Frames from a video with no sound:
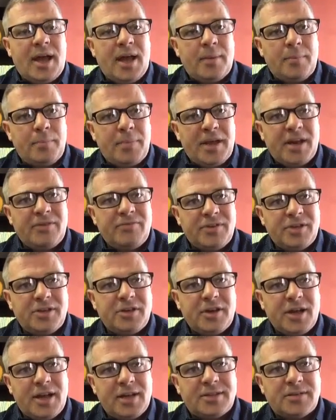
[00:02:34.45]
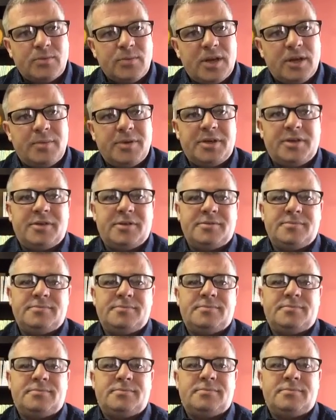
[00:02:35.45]
and benefiting your health and well-being.
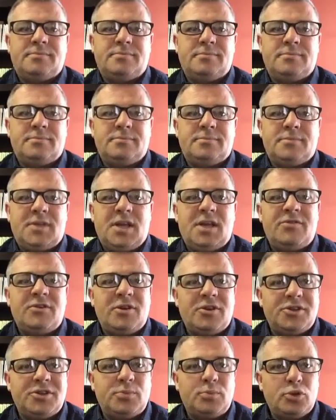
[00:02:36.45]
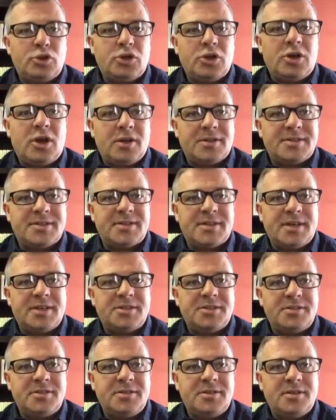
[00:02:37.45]
If you'd like to book a
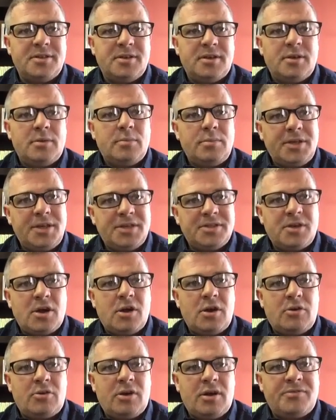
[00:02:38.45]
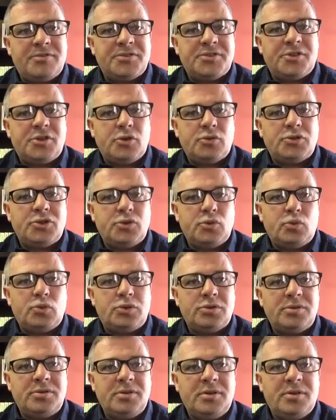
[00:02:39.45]
consultation, please call our office on
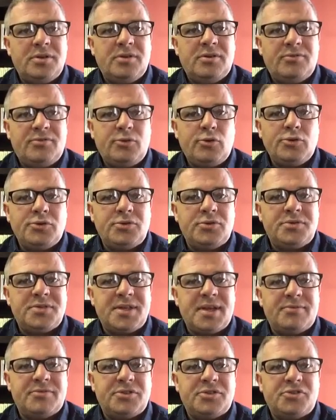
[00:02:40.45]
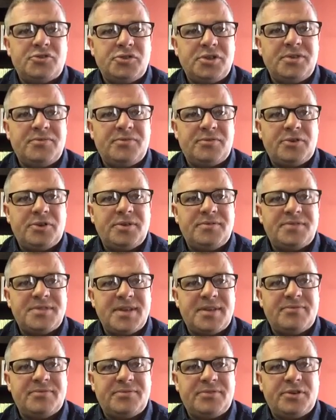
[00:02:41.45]
021 427
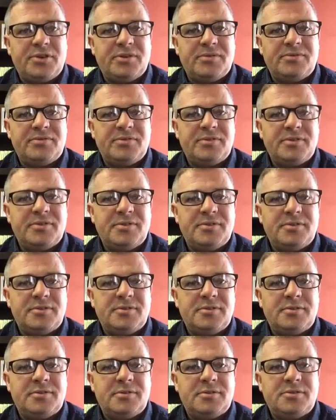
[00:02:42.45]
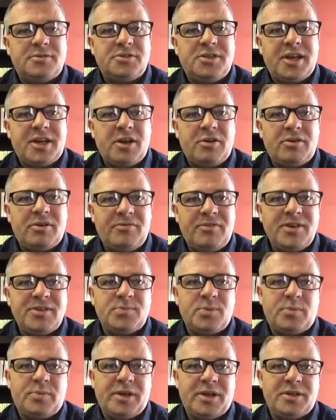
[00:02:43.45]
3575. Check out our
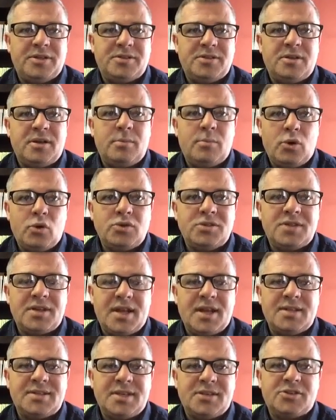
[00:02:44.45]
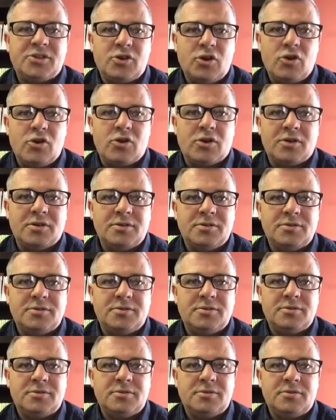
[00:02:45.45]
Facebook page, Emotional Health Centre Cork.
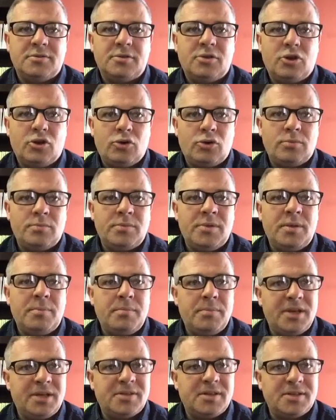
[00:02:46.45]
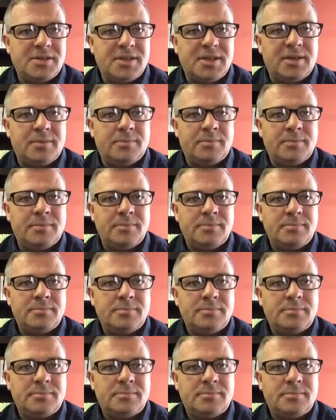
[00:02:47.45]
Come meet our team.
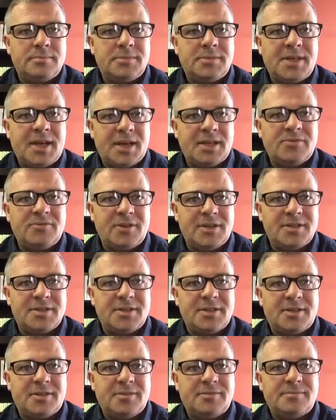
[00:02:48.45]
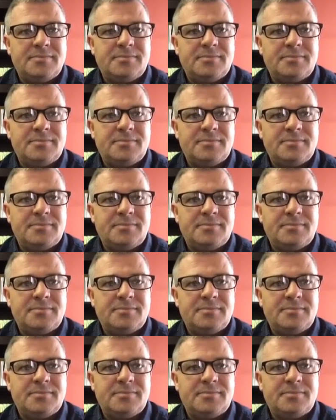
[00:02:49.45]
Thanks for listening.